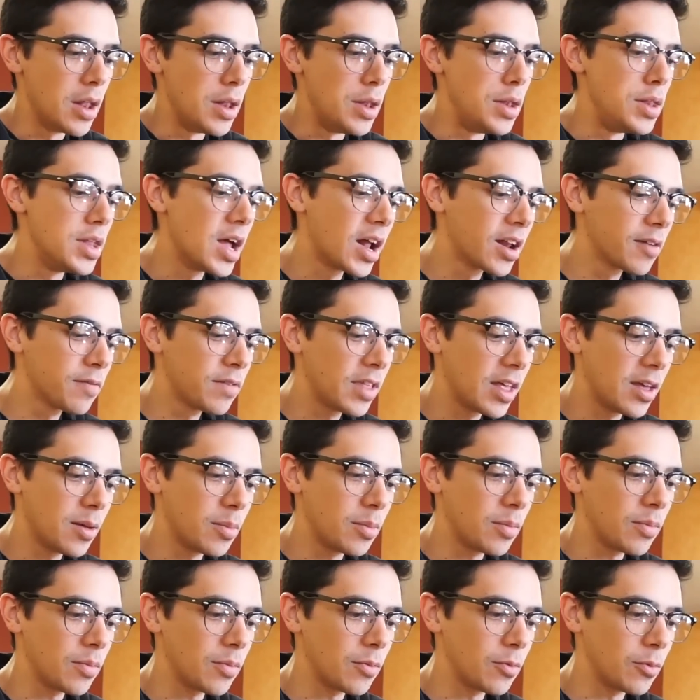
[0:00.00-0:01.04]
None of
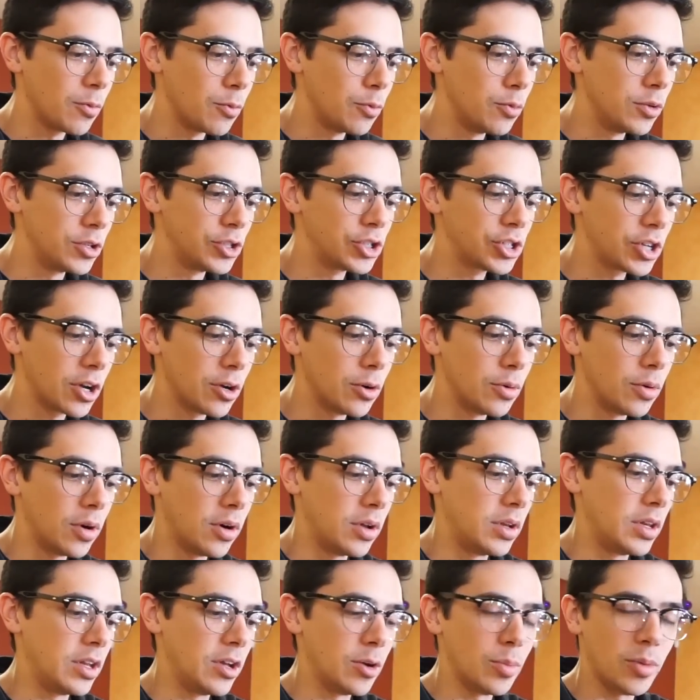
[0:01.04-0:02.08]
them would show
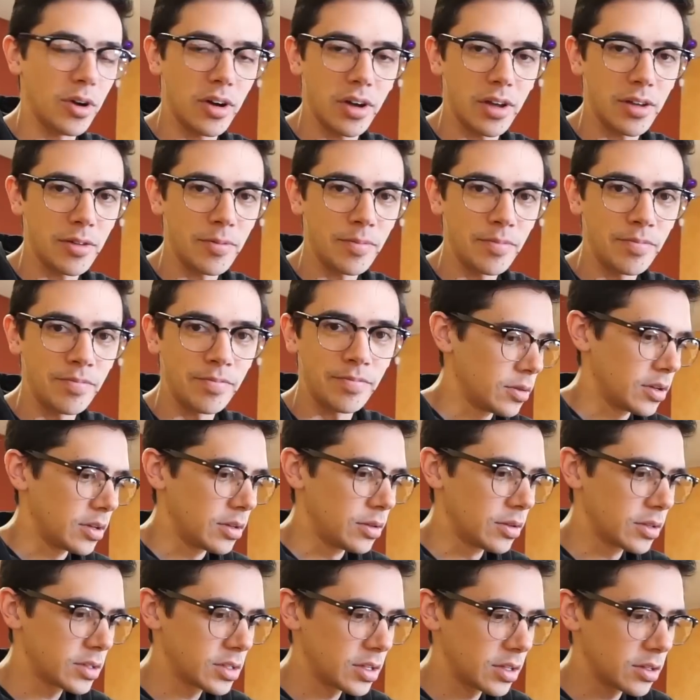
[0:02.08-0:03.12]
on nearby. It
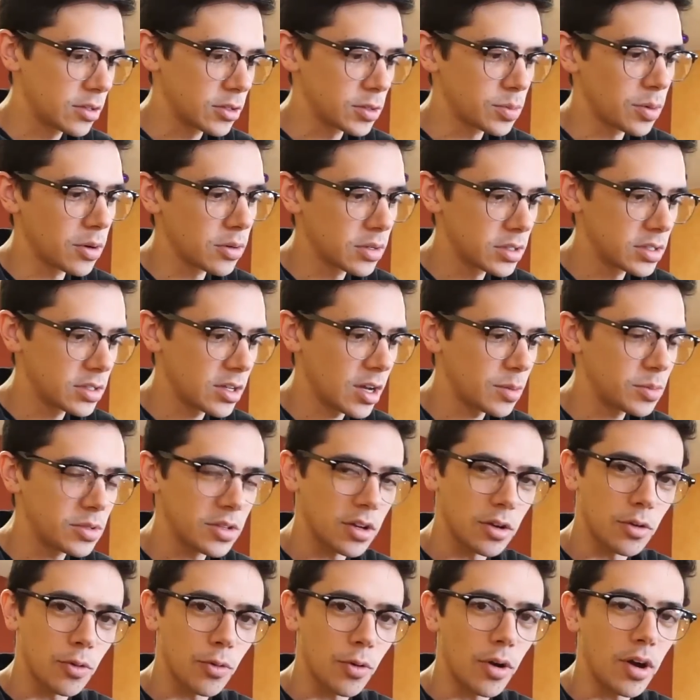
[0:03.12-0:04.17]
looks like there's
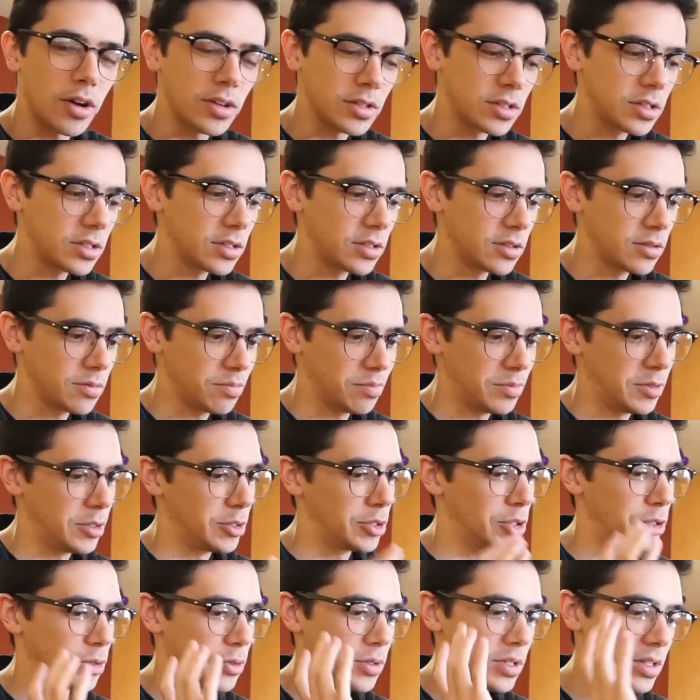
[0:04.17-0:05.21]
Pokestops across the
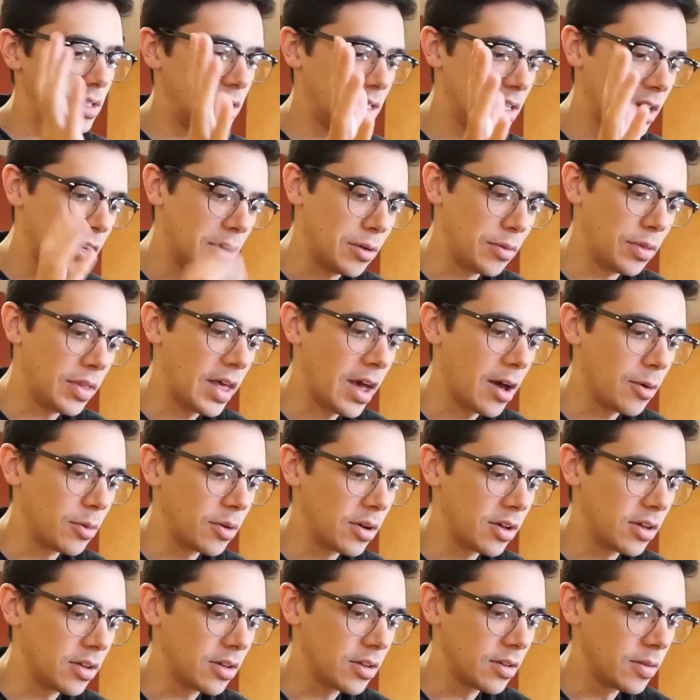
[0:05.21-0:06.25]
street down that
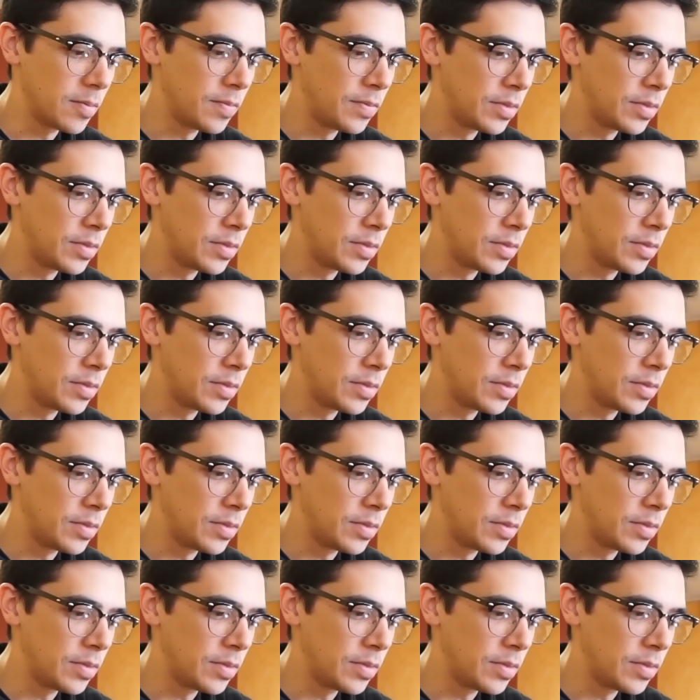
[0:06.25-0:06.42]
way.